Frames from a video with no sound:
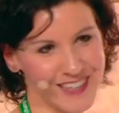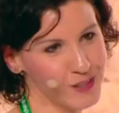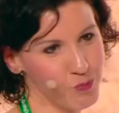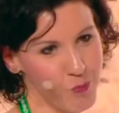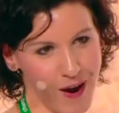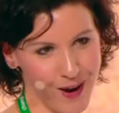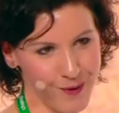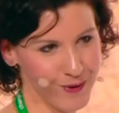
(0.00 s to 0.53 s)
is
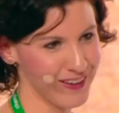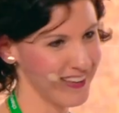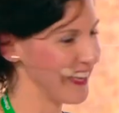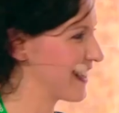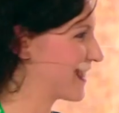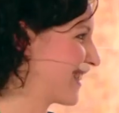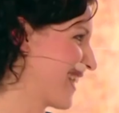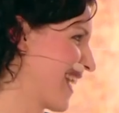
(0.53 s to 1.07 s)
why we are
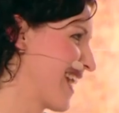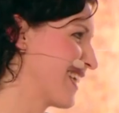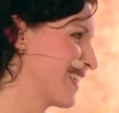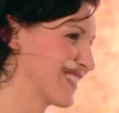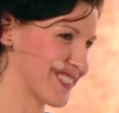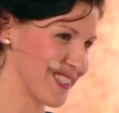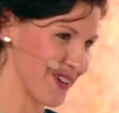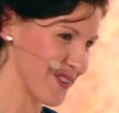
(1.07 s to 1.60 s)
here today.
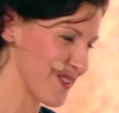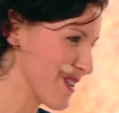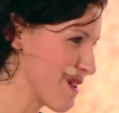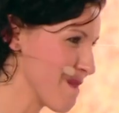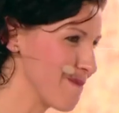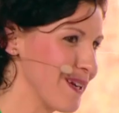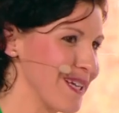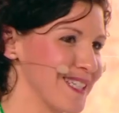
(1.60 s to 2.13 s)
So
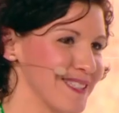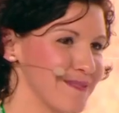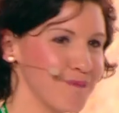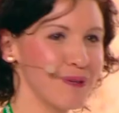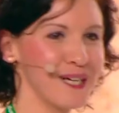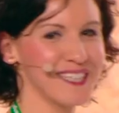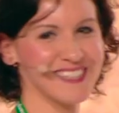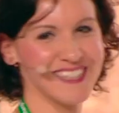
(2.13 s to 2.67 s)
please
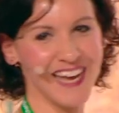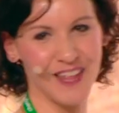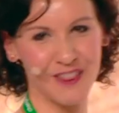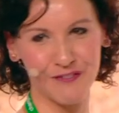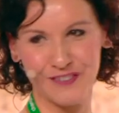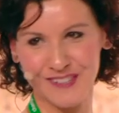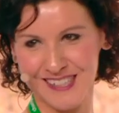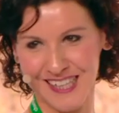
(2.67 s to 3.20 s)
put it together
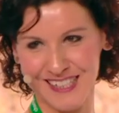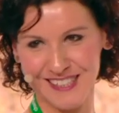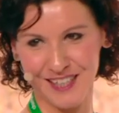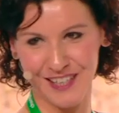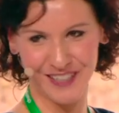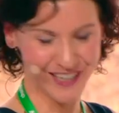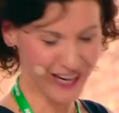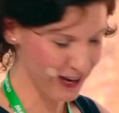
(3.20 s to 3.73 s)
for
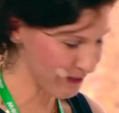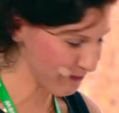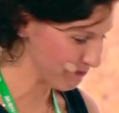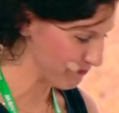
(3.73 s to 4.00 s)
Santiago.